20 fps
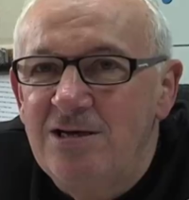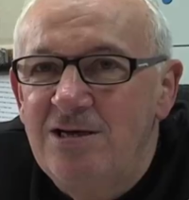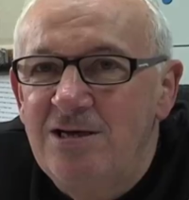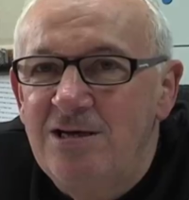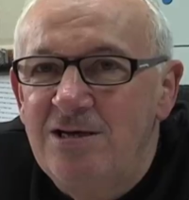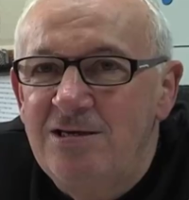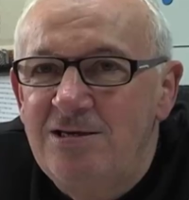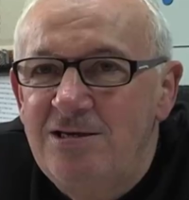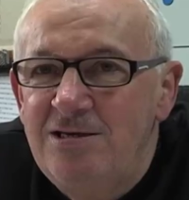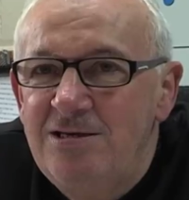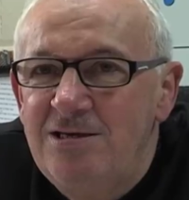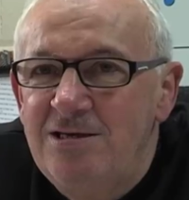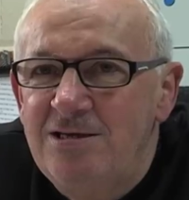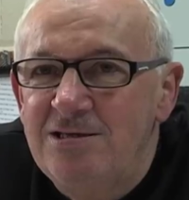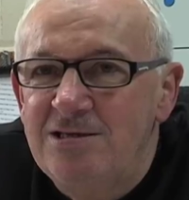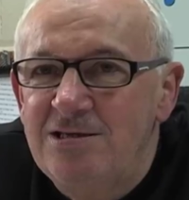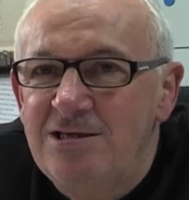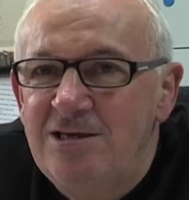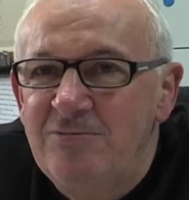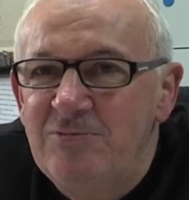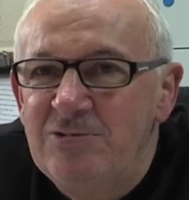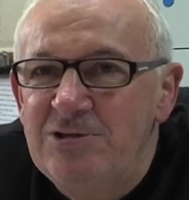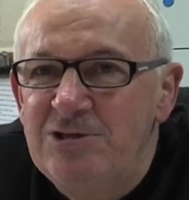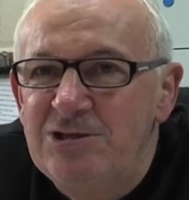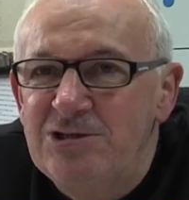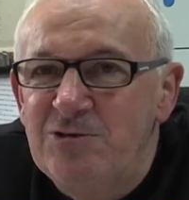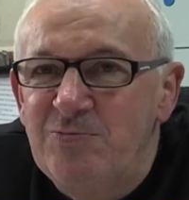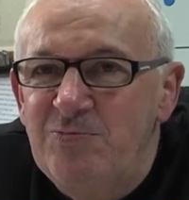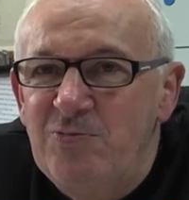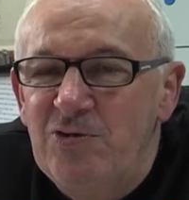guaranteed in this game is
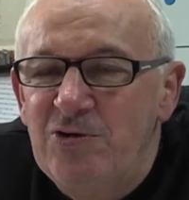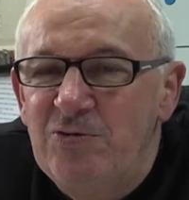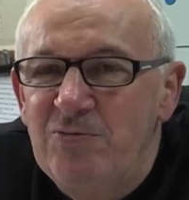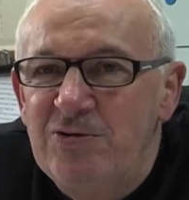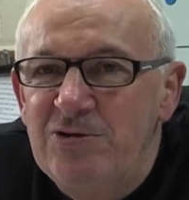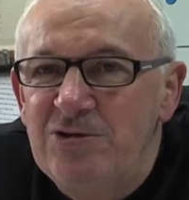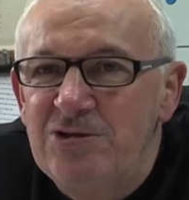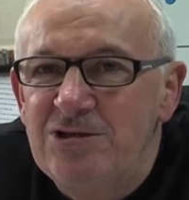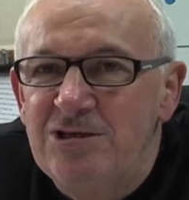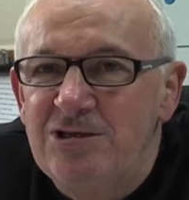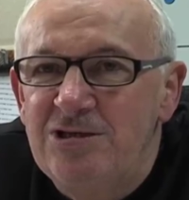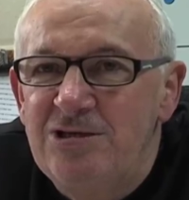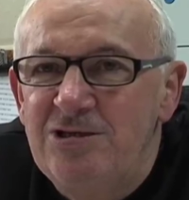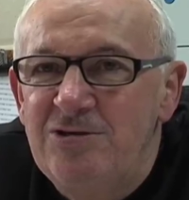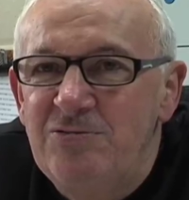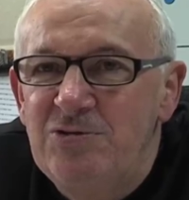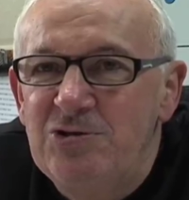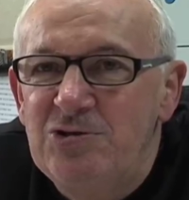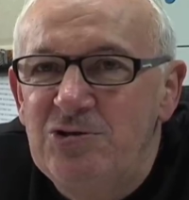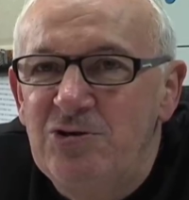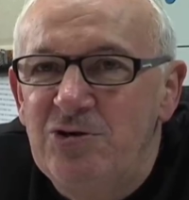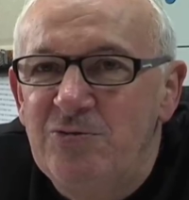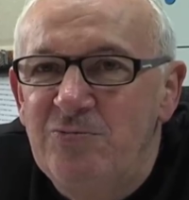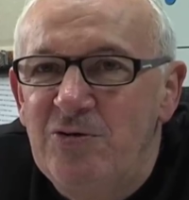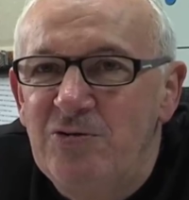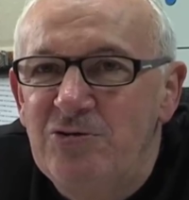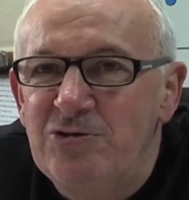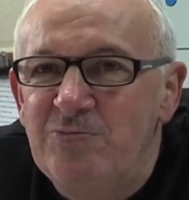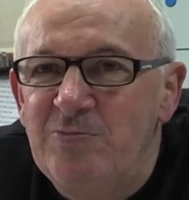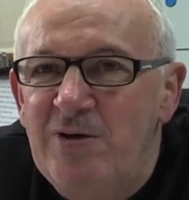disappointments, and you've just got to
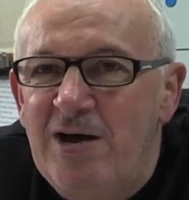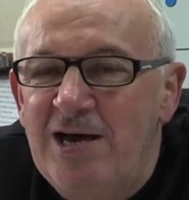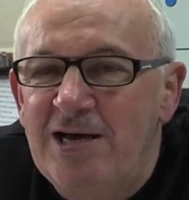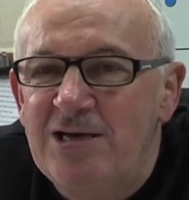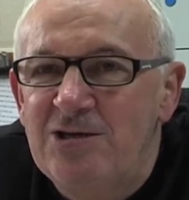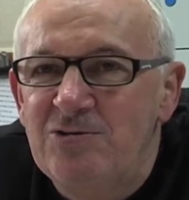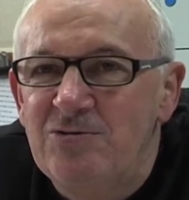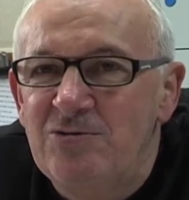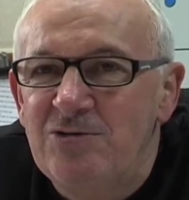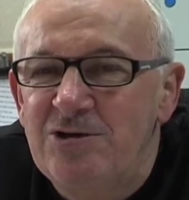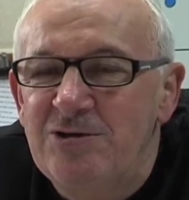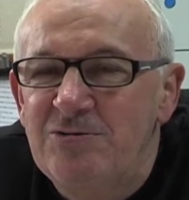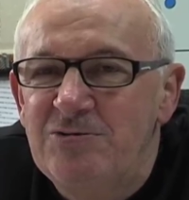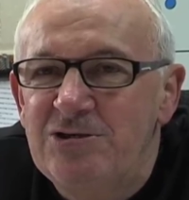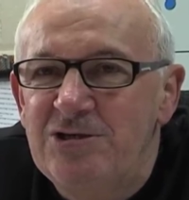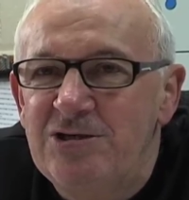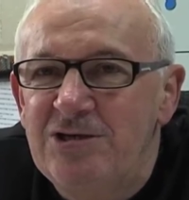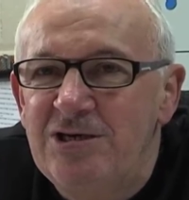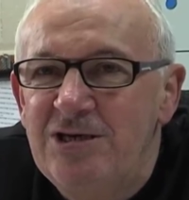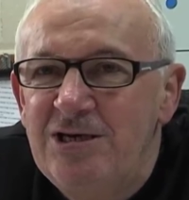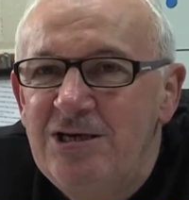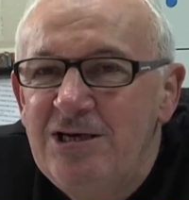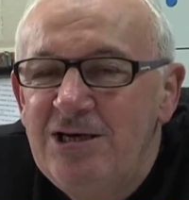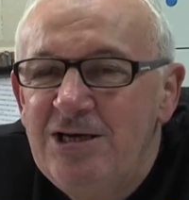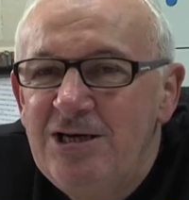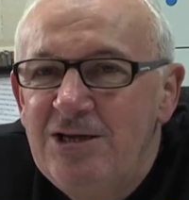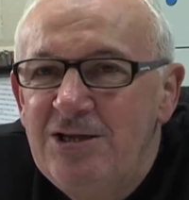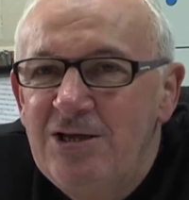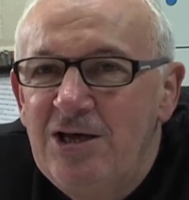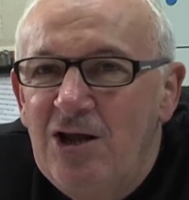bounce back. So it gives you
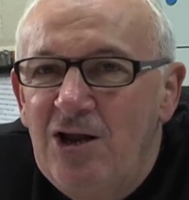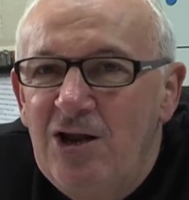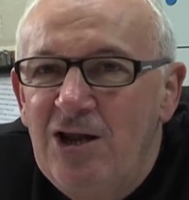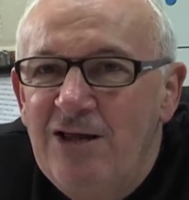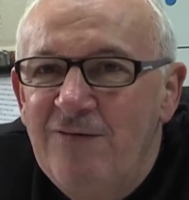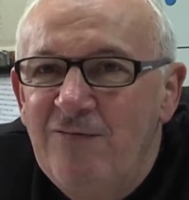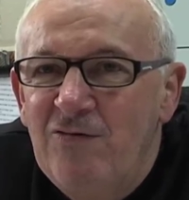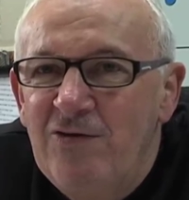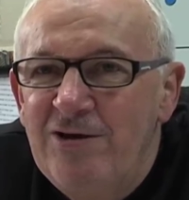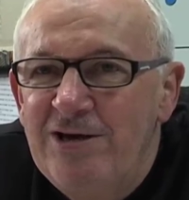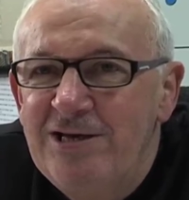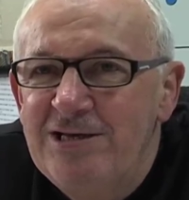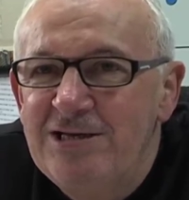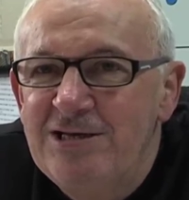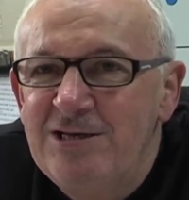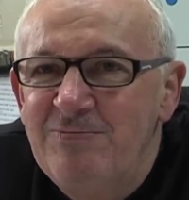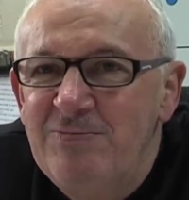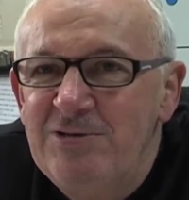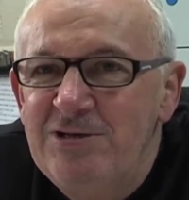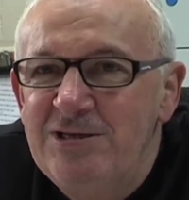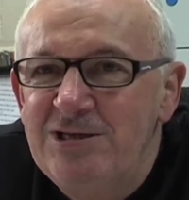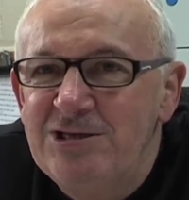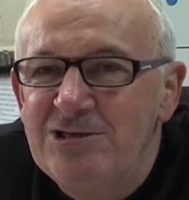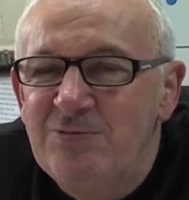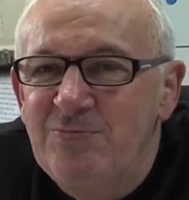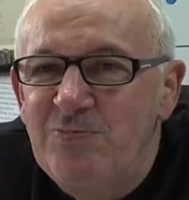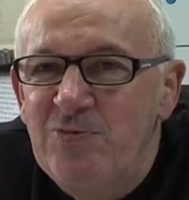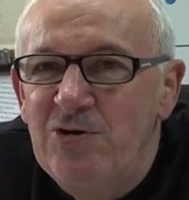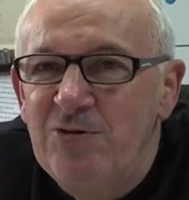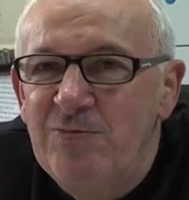that level headed of being
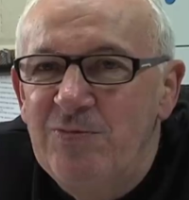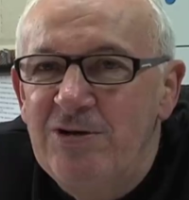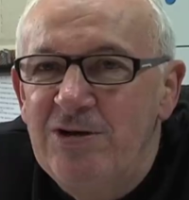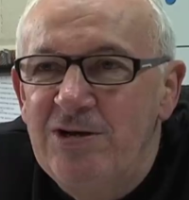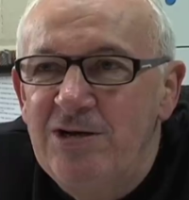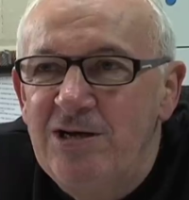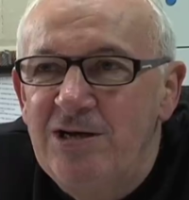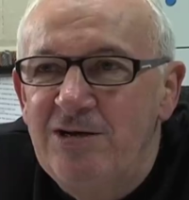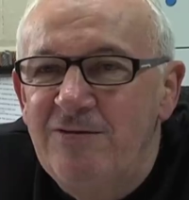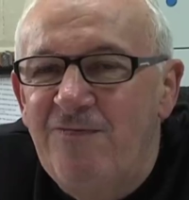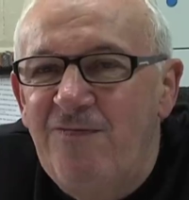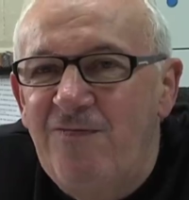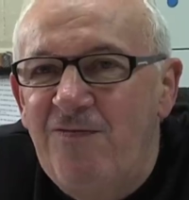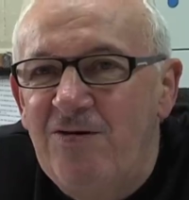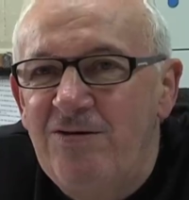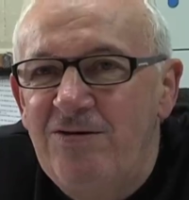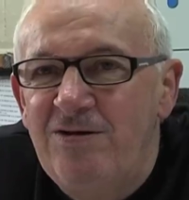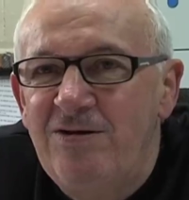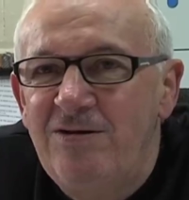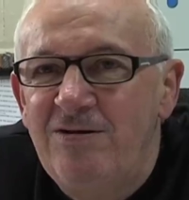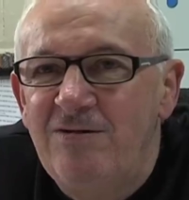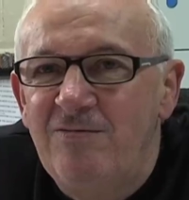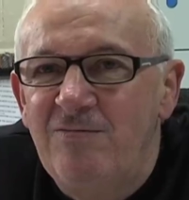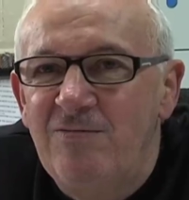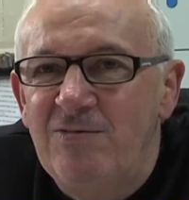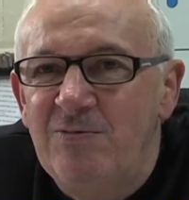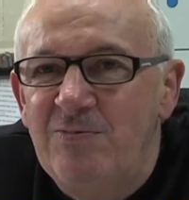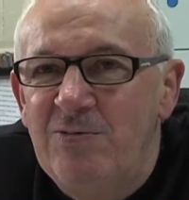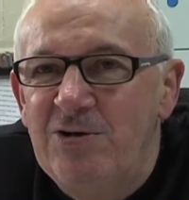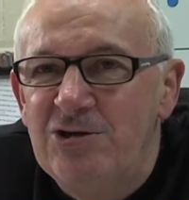disappointment and that fun
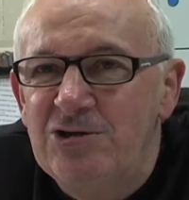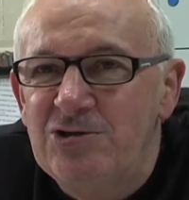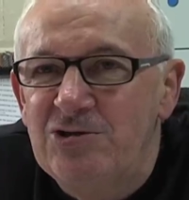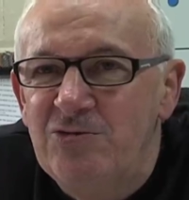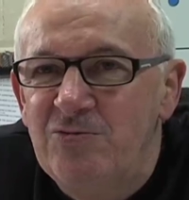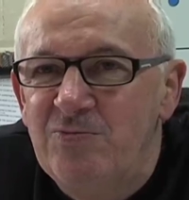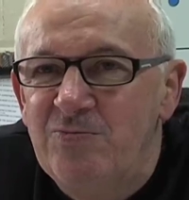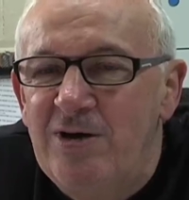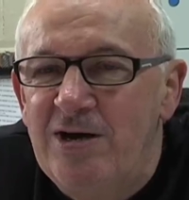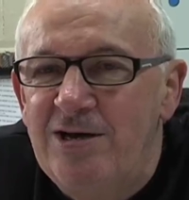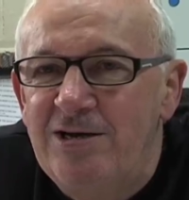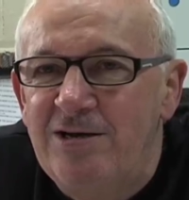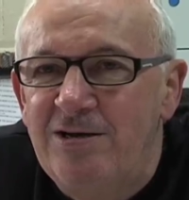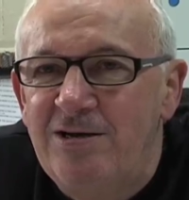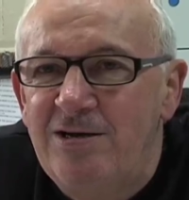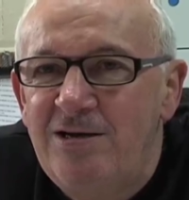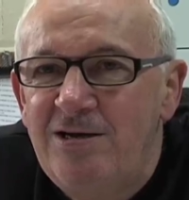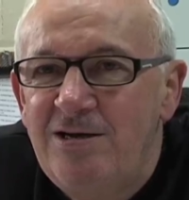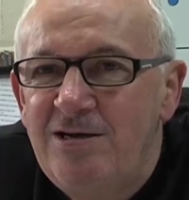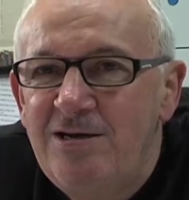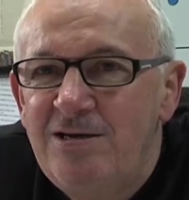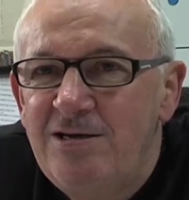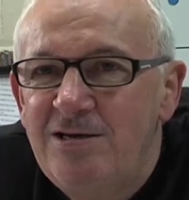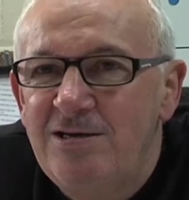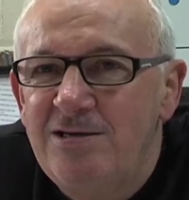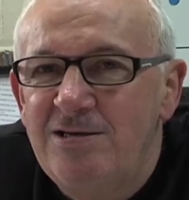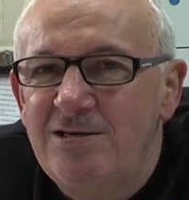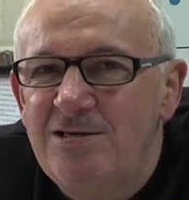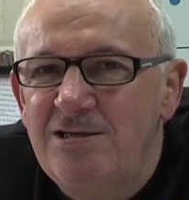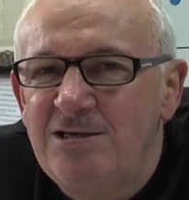with the dressing room banter,
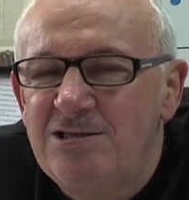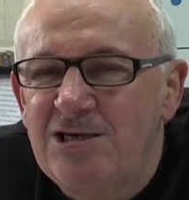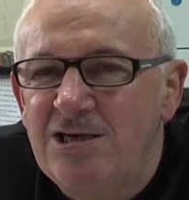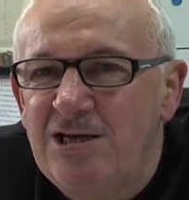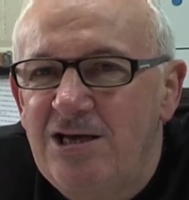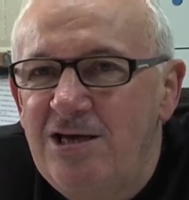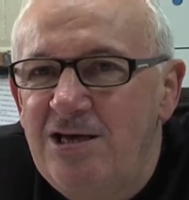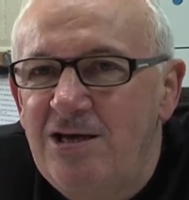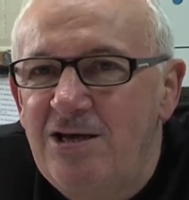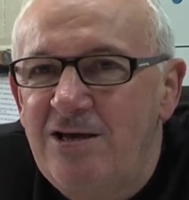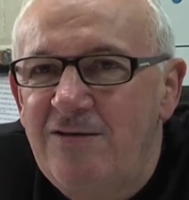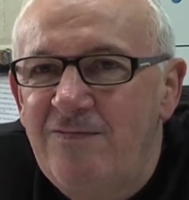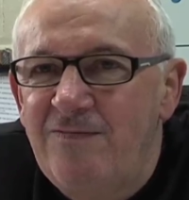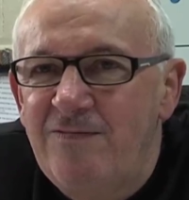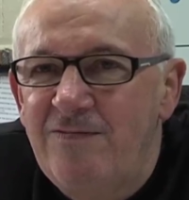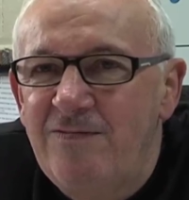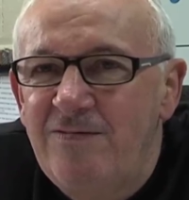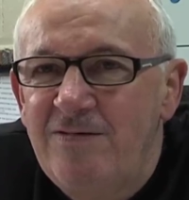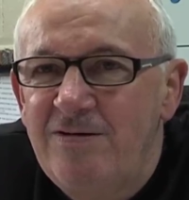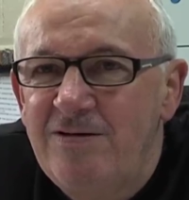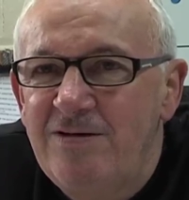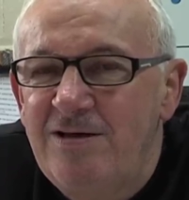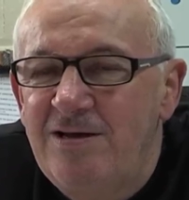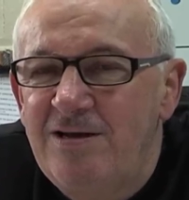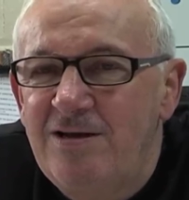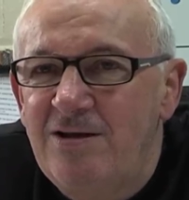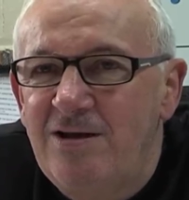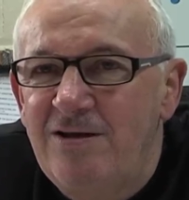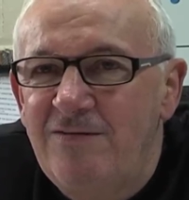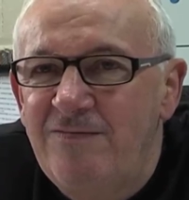and it's a great
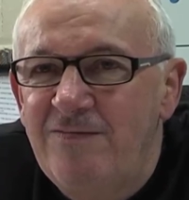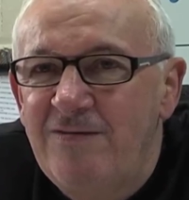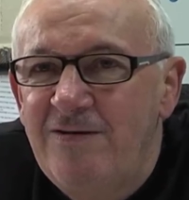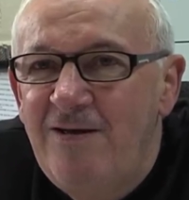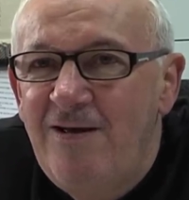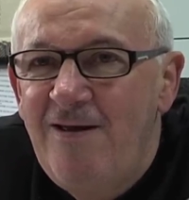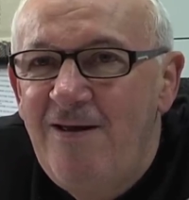life.